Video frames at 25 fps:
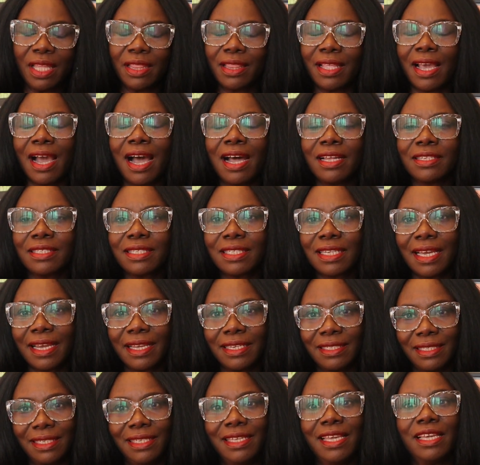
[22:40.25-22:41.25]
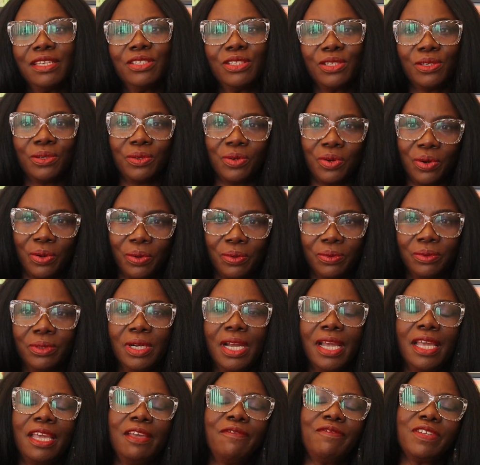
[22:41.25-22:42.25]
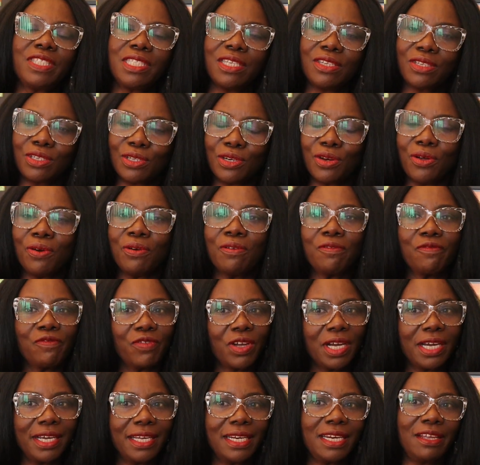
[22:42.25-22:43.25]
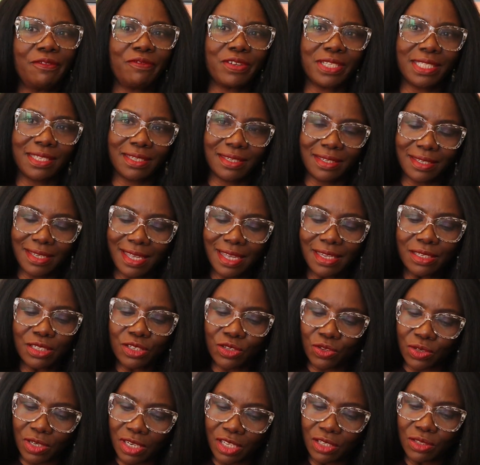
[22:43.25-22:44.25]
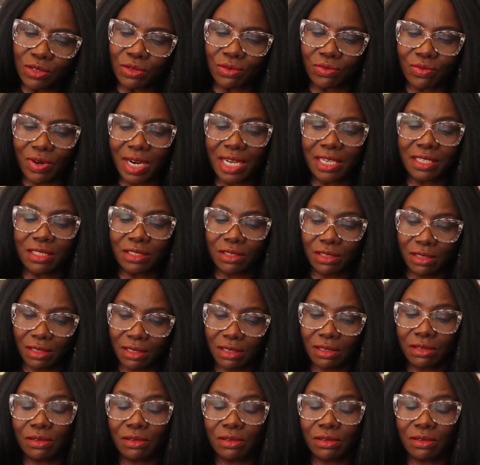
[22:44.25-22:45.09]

The answer is yes or no. If it is no, fine. If it is yes, you need to write.